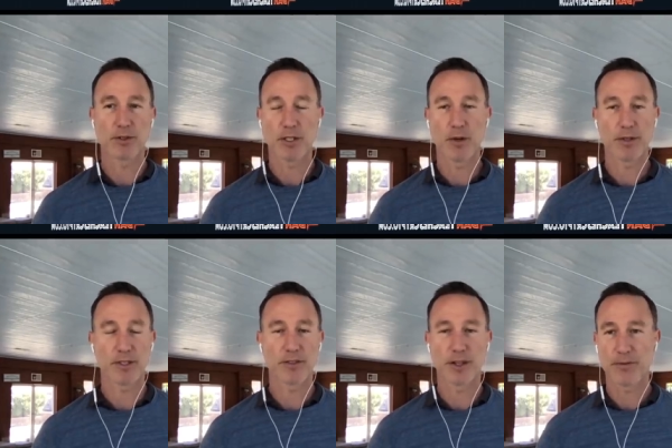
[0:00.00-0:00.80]
you know,
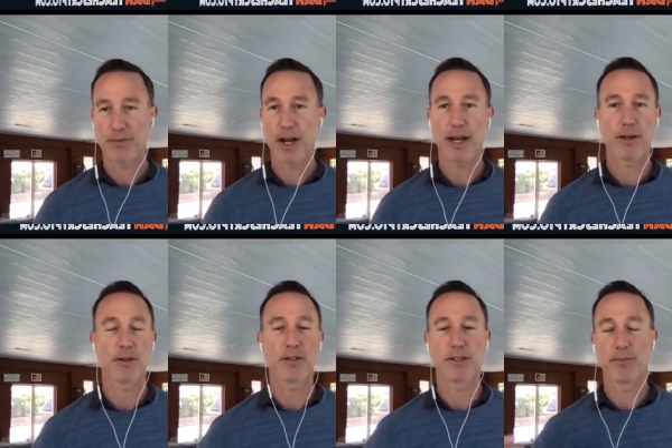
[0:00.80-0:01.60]
it's it's on
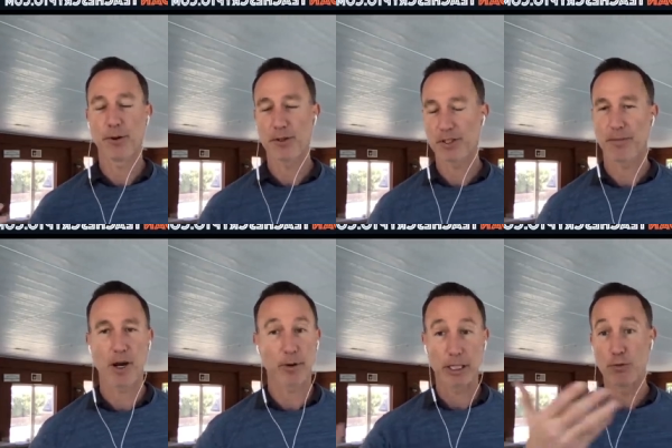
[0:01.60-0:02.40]
fire and the purchasing
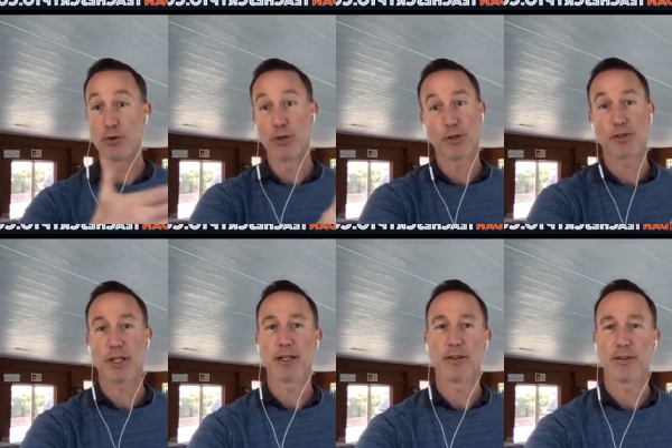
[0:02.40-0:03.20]
power, like you just
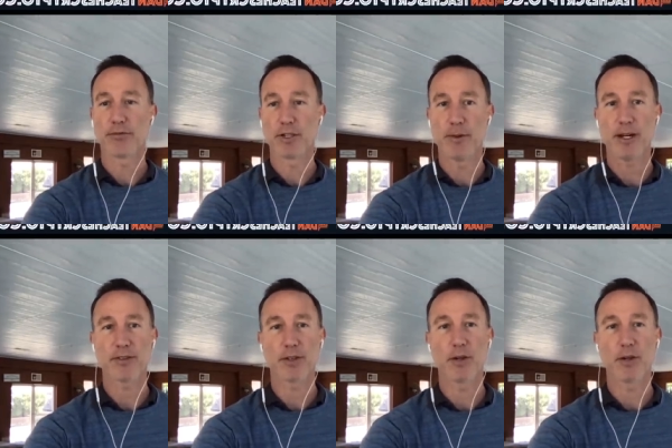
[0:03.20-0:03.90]
said three minutes